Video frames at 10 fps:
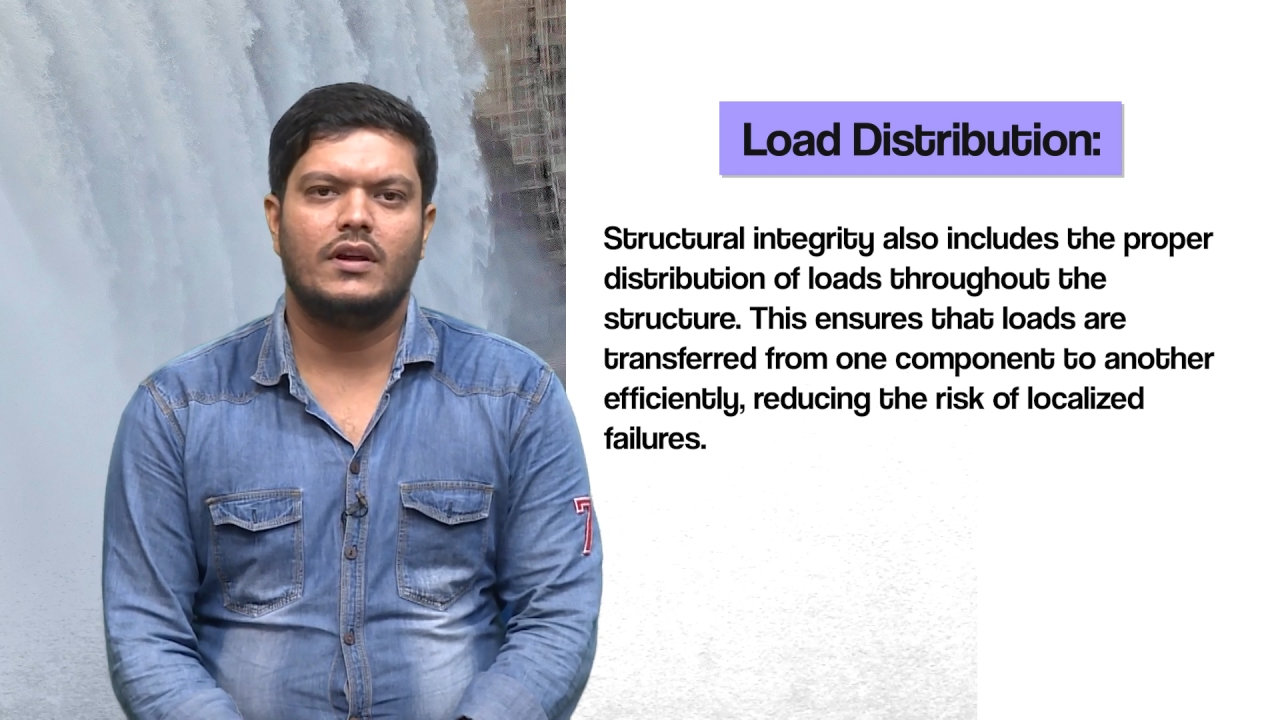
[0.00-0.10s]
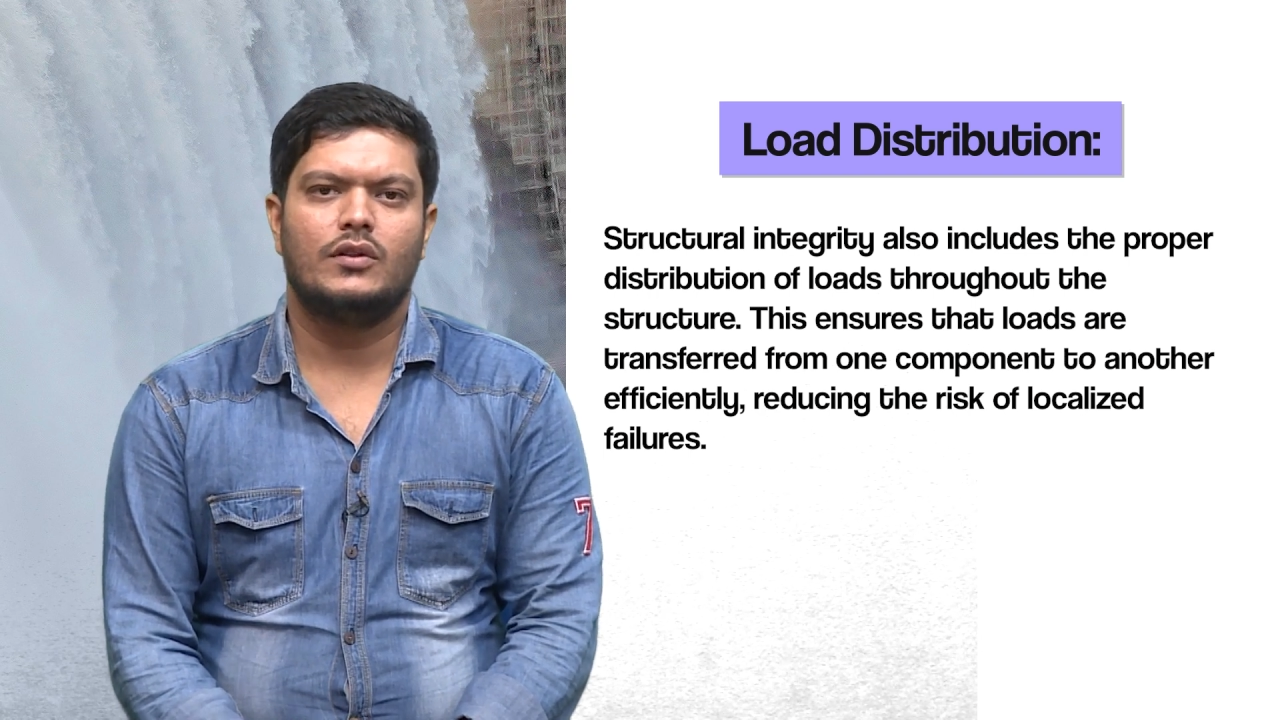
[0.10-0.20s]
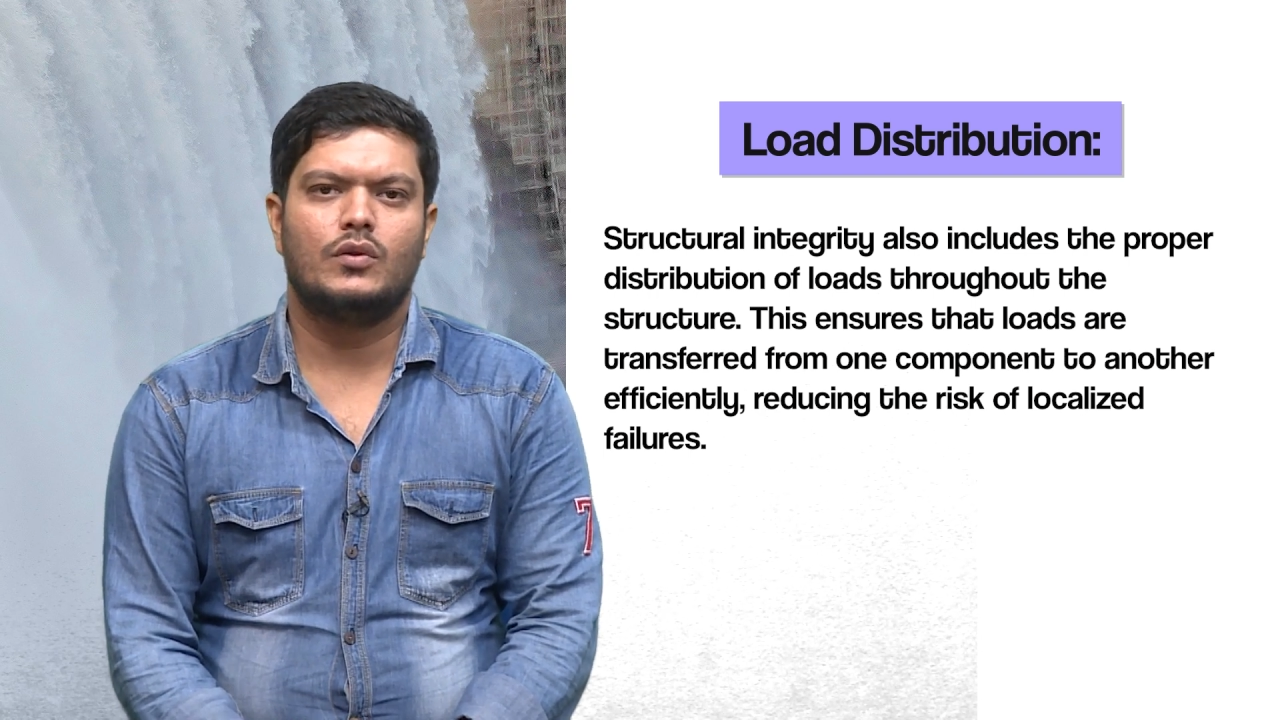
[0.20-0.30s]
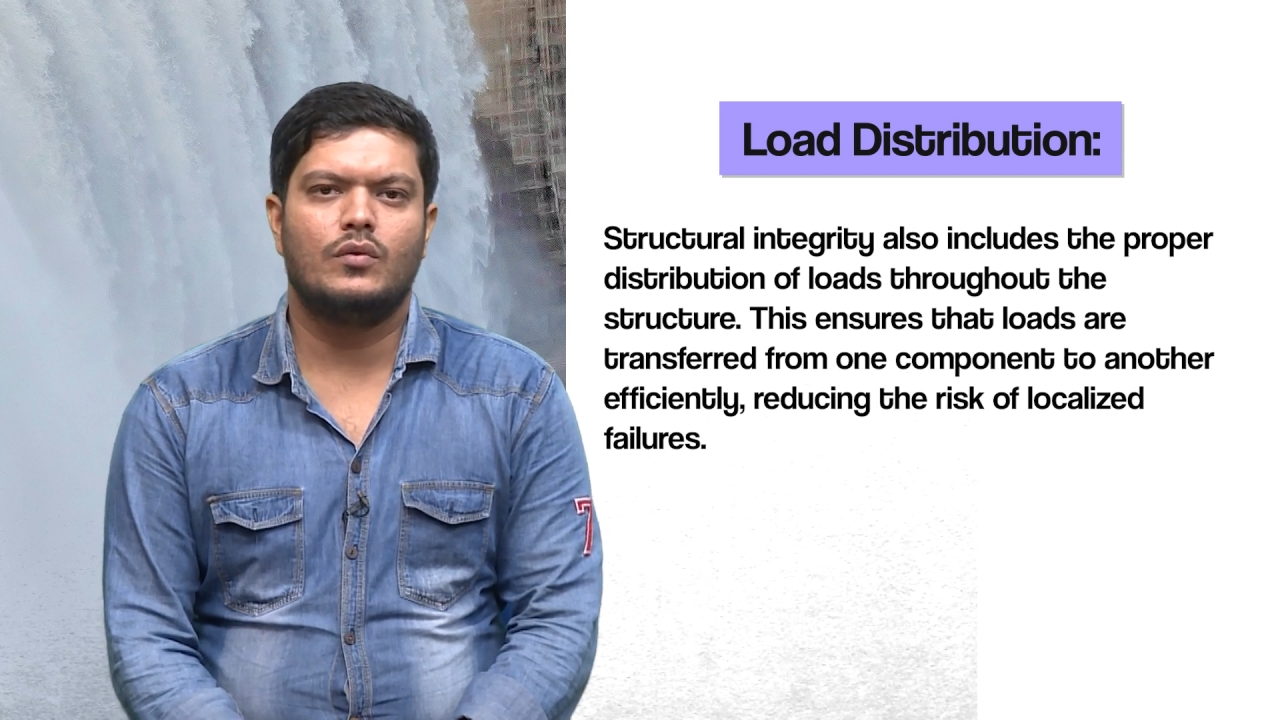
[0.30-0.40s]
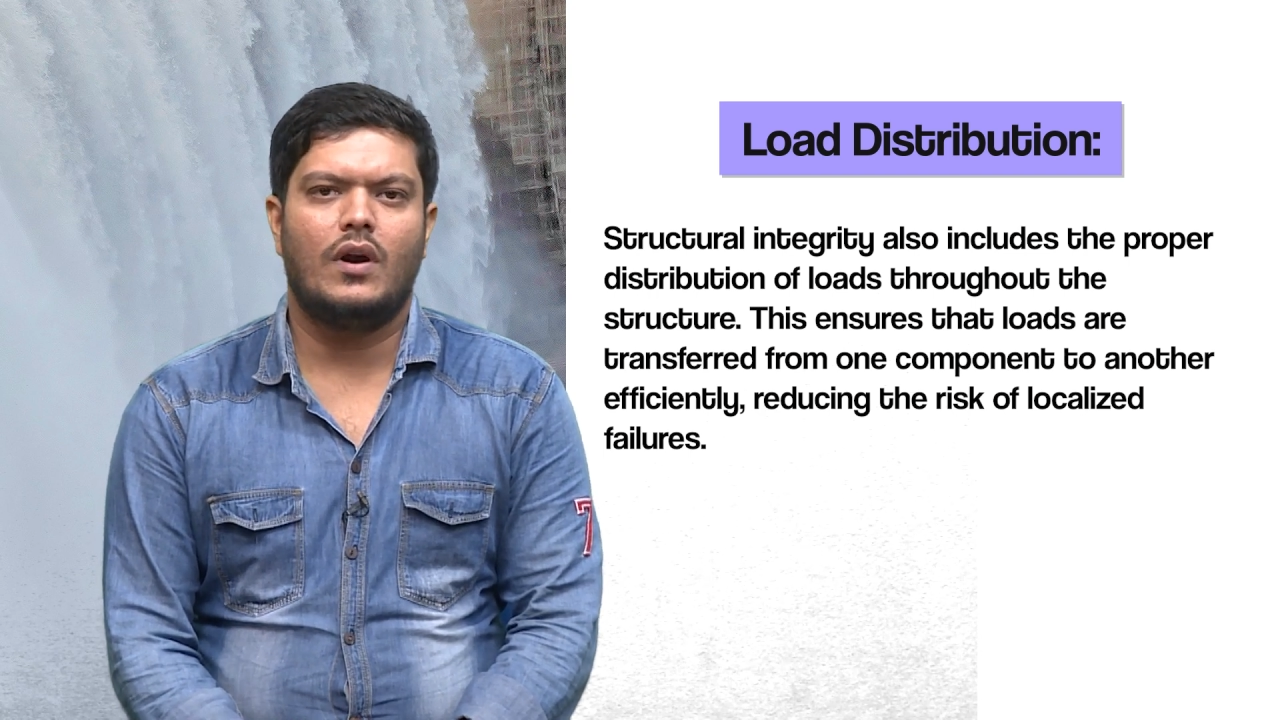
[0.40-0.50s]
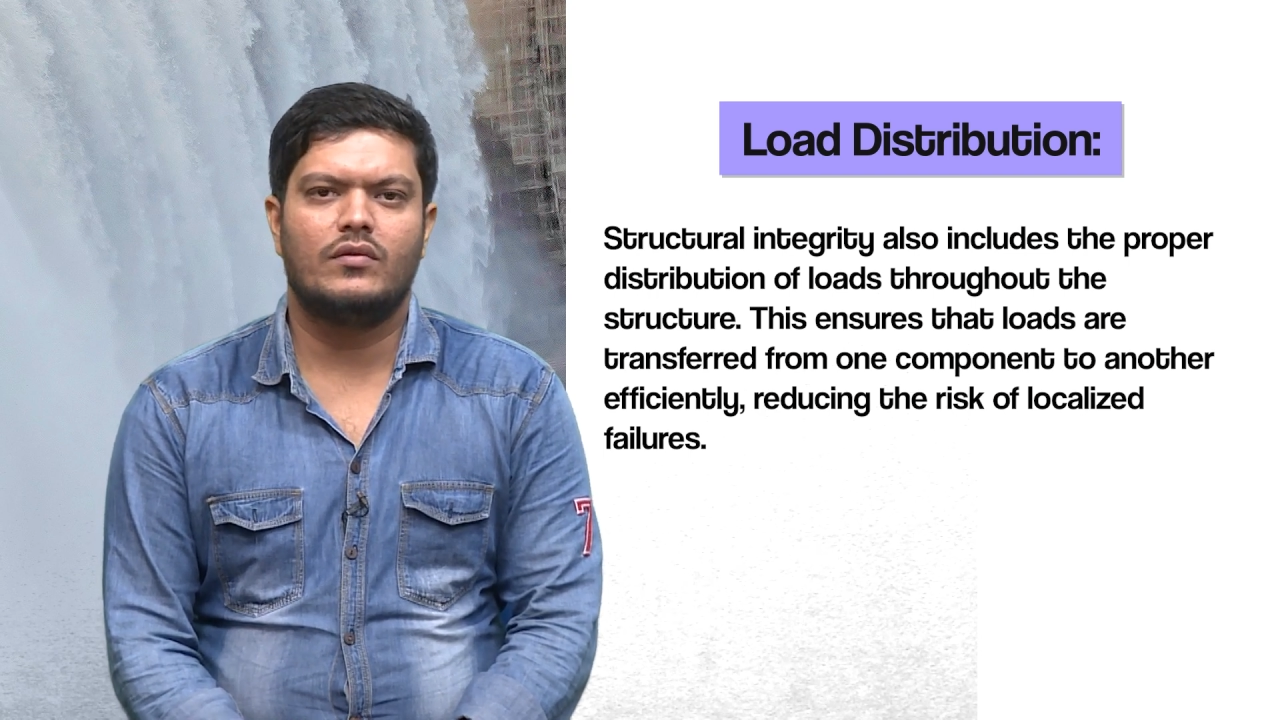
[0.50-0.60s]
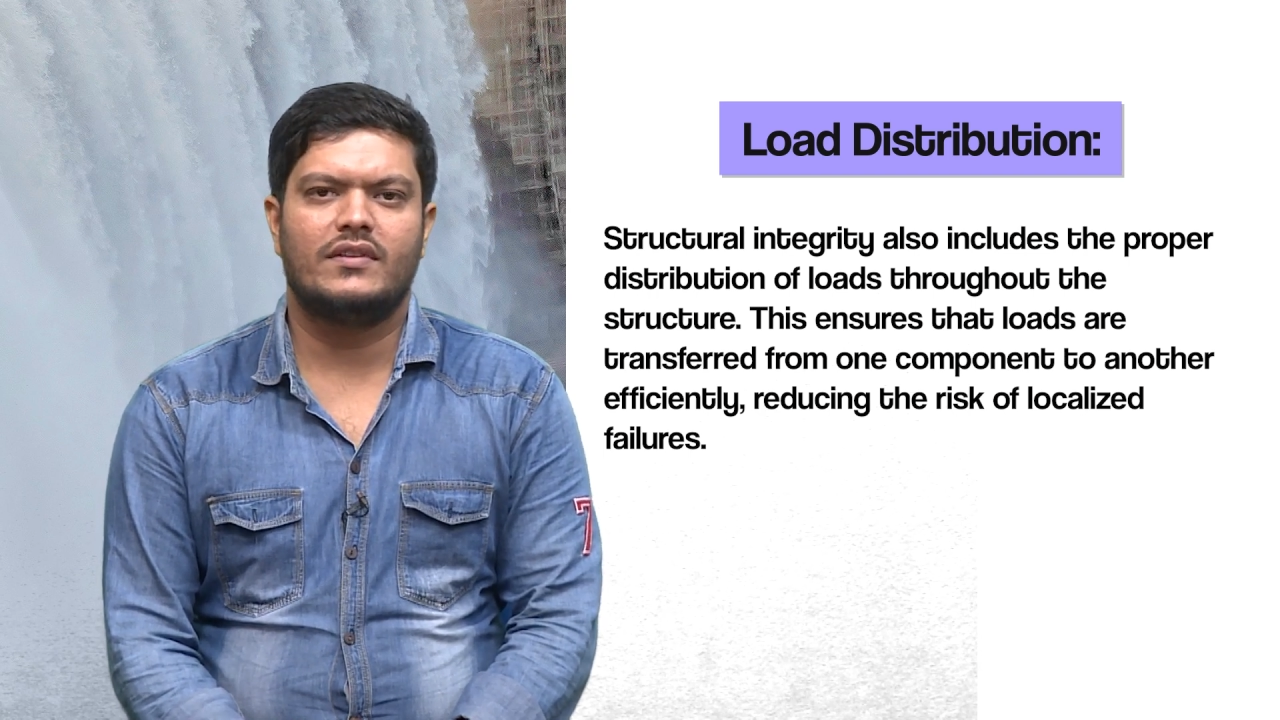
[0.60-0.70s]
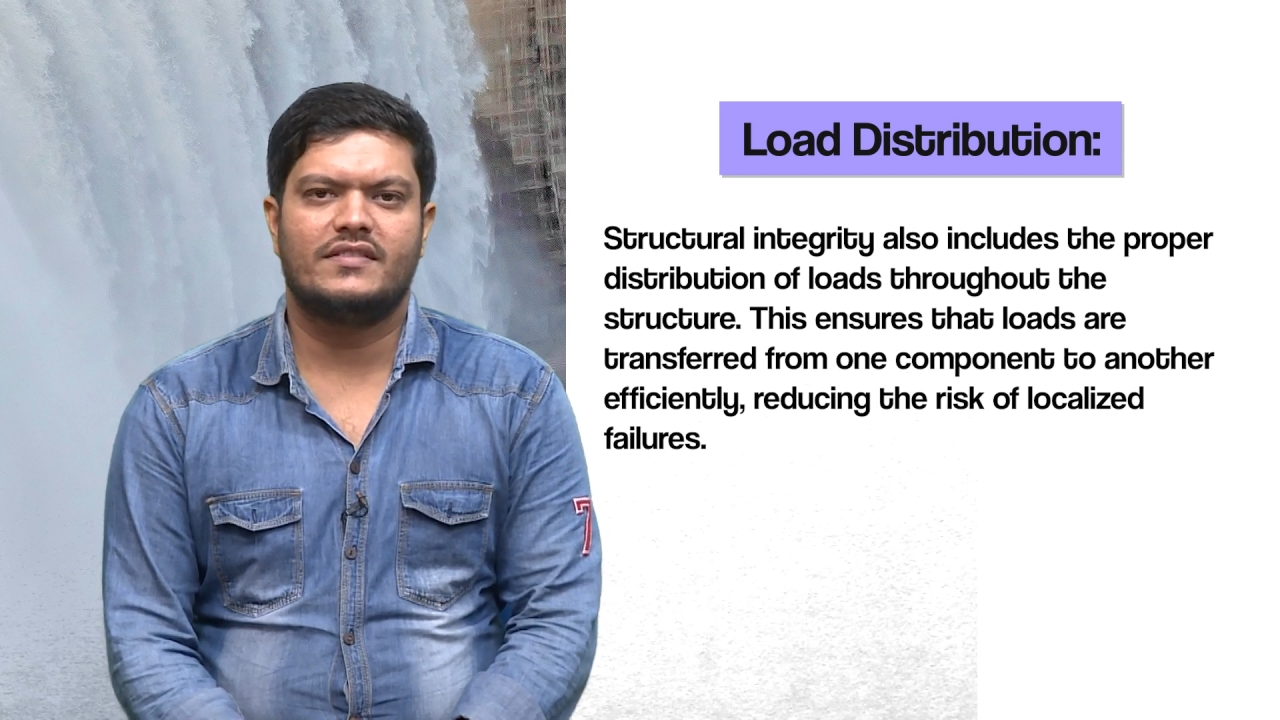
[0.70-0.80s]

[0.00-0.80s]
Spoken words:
throughout the